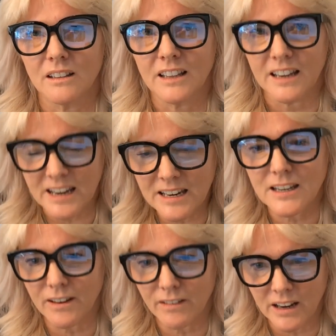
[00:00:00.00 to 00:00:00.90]
the
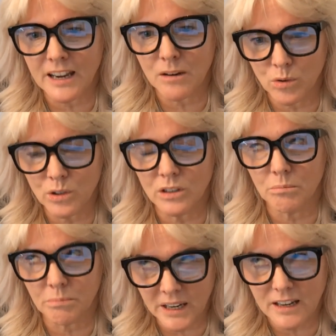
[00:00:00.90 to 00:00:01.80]
easier it
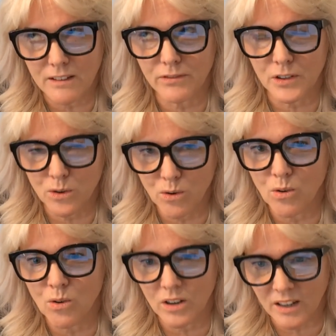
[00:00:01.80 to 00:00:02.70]
will be for your
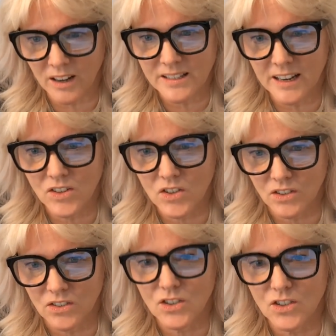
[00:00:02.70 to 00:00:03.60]

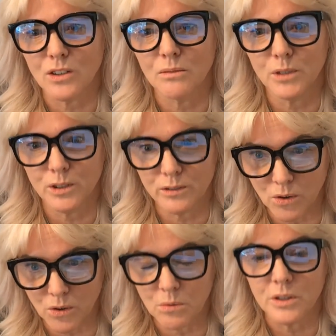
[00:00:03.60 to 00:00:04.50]
organization to move
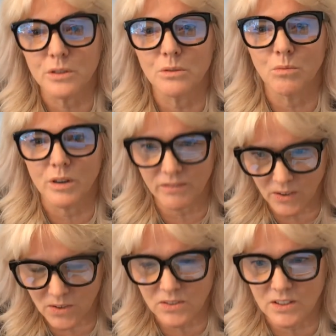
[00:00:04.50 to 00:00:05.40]
forward with
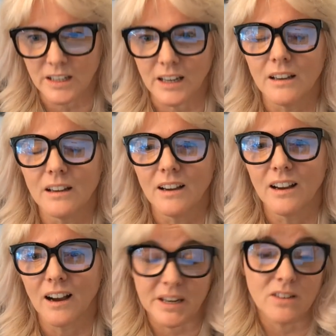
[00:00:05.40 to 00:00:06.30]
velocity,
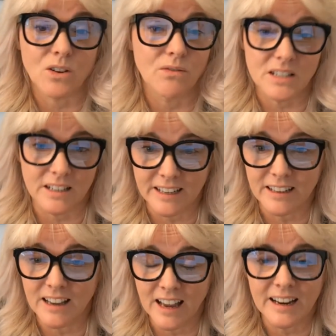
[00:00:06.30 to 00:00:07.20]
because
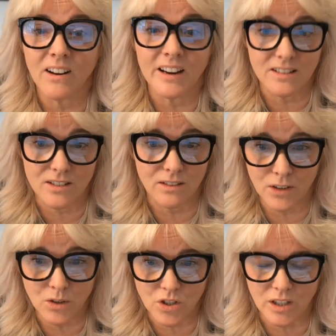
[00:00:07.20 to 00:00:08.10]
obviously AI is the
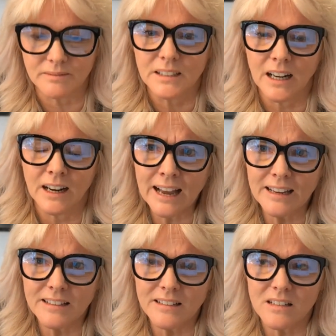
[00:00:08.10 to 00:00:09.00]
future.
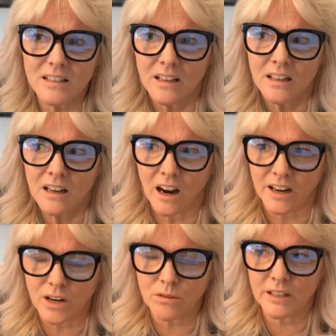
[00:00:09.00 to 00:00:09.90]
And
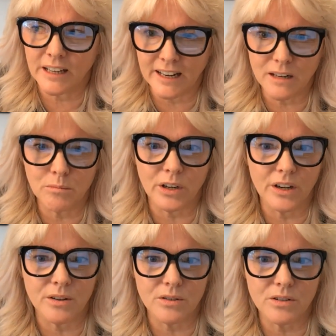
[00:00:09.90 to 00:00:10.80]
I don't think anybody
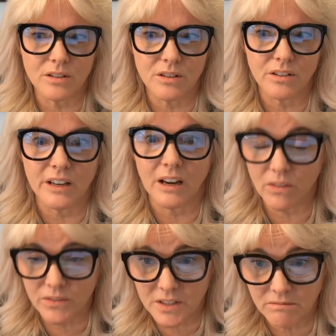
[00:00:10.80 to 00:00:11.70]
knows the
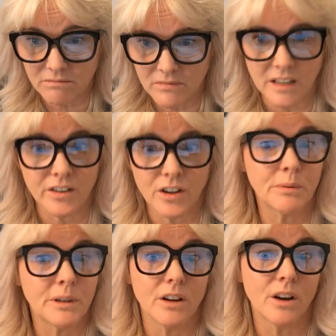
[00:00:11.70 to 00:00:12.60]
answer. Nobody